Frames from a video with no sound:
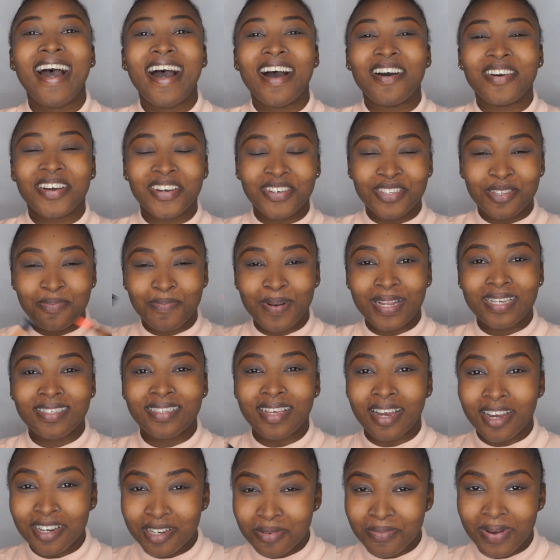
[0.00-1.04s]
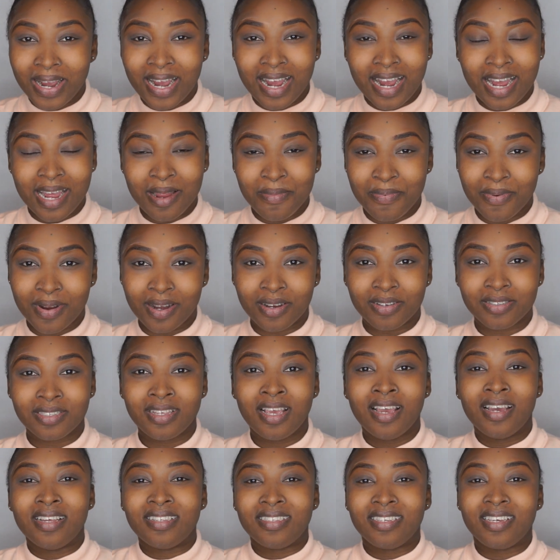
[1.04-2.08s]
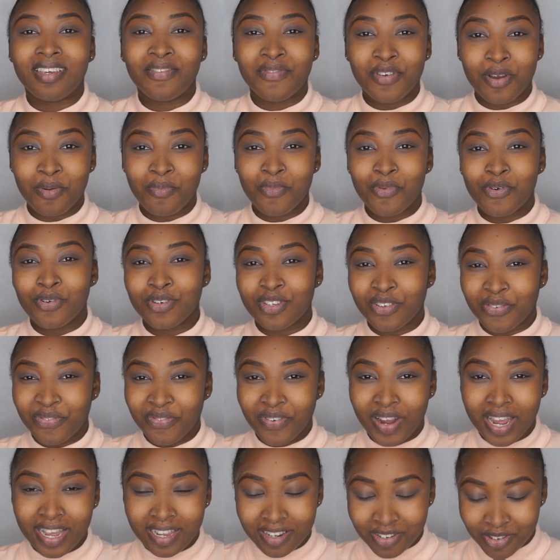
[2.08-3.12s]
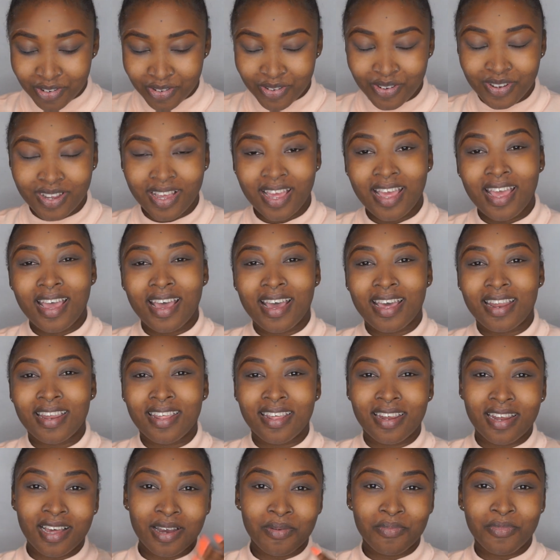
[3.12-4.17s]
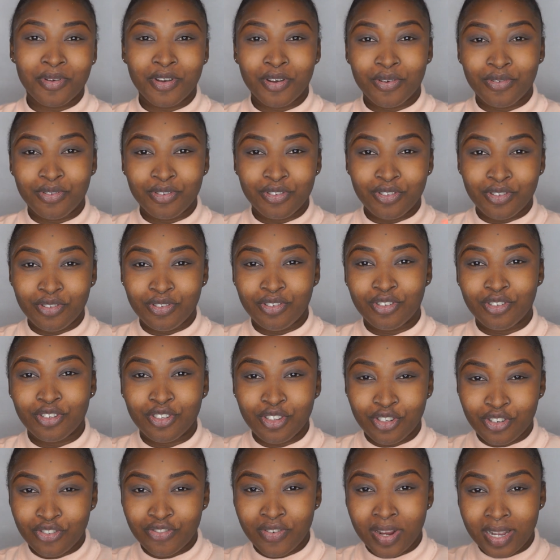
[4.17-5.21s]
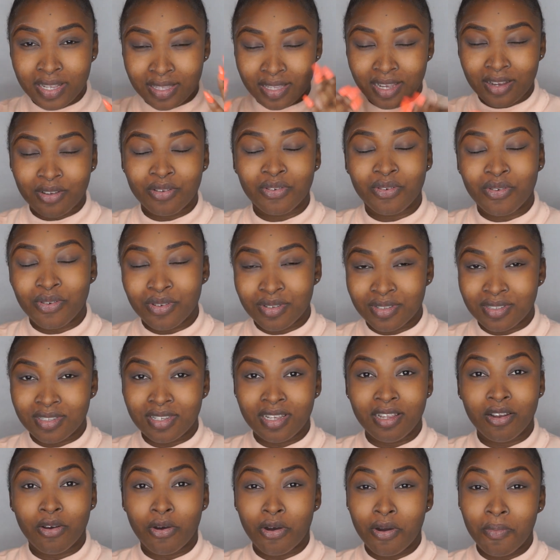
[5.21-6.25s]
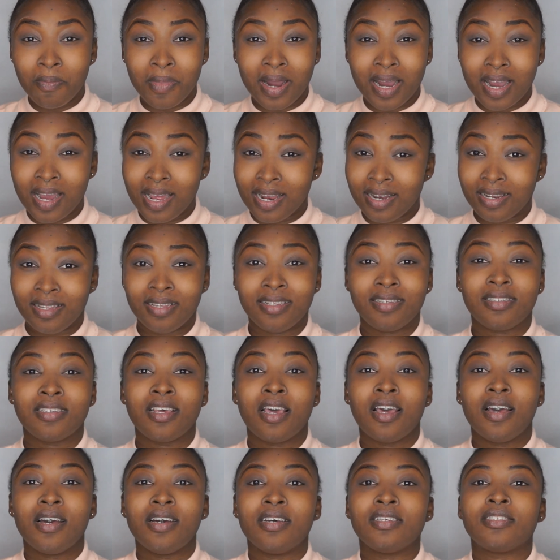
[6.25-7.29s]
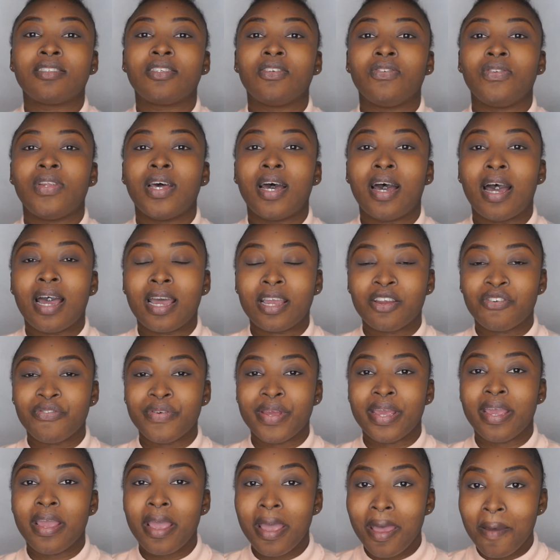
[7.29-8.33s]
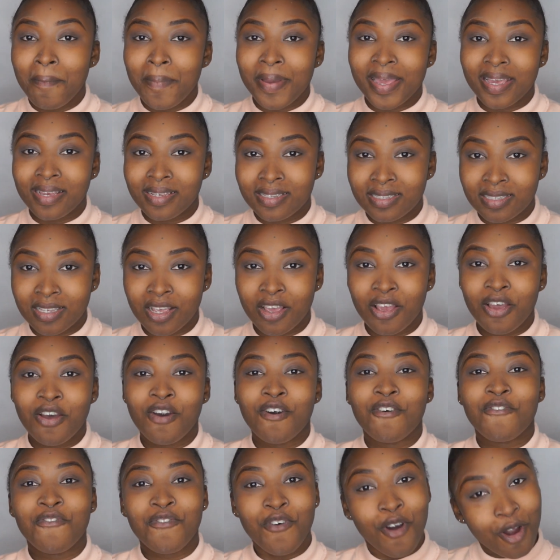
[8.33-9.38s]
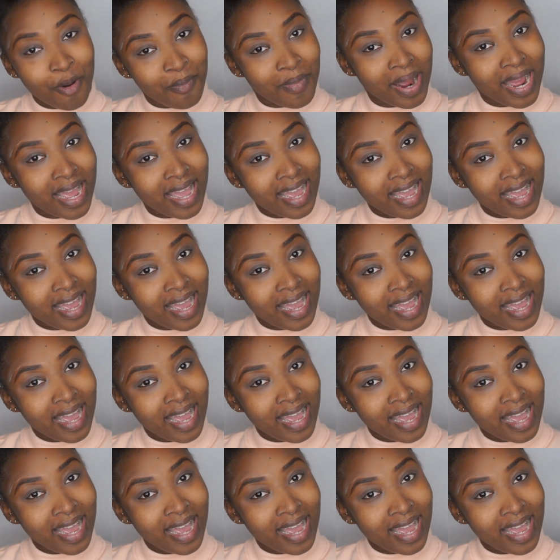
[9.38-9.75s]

I'm going to place it under my eyebrows to give it a more defined look, and then I'm going to just drag down the concealer on my eyelids so that I create a base for my